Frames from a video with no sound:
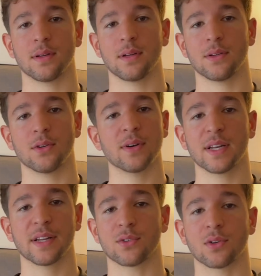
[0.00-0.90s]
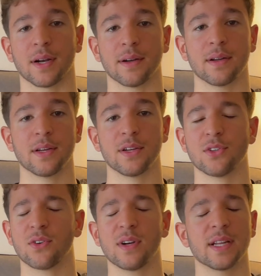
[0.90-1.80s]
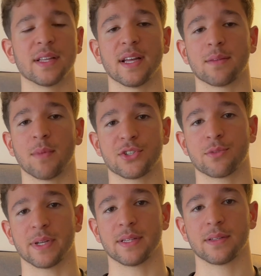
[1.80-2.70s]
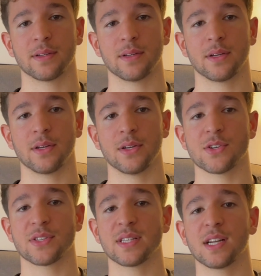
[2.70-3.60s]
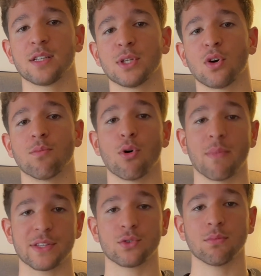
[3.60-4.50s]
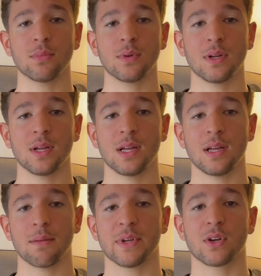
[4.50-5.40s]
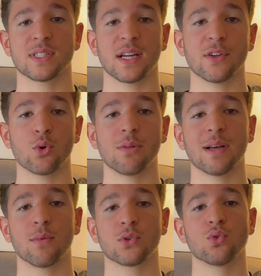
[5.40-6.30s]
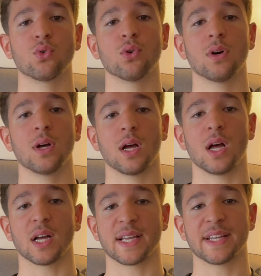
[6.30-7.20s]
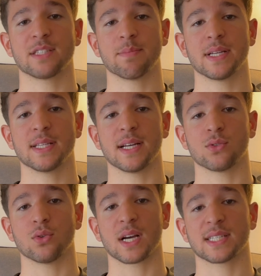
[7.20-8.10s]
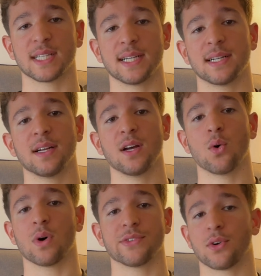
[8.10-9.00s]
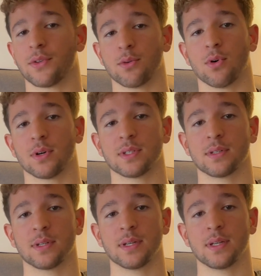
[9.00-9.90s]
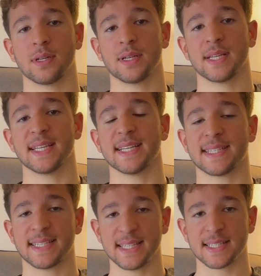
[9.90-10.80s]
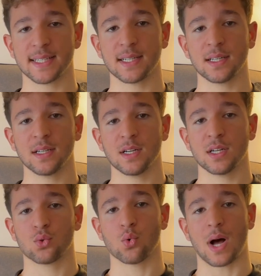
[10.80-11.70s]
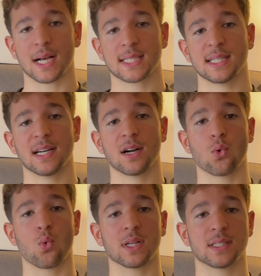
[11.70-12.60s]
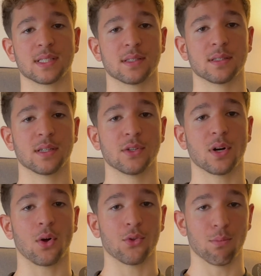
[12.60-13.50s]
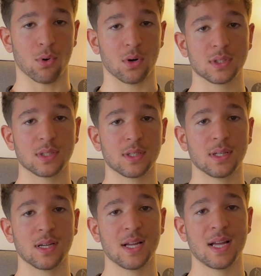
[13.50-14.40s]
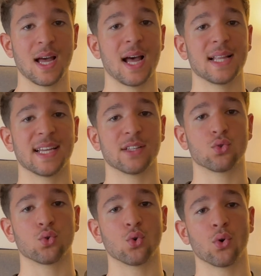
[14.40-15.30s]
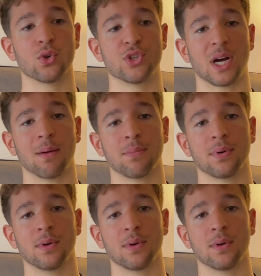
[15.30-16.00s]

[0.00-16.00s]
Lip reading: You don't really need to run. You don't really need that much speed. You just need a little bit of momentum, because then you will be able to gain speed and to accelerate once you're on the board. It's easier to accelerate once you're on the board than to jump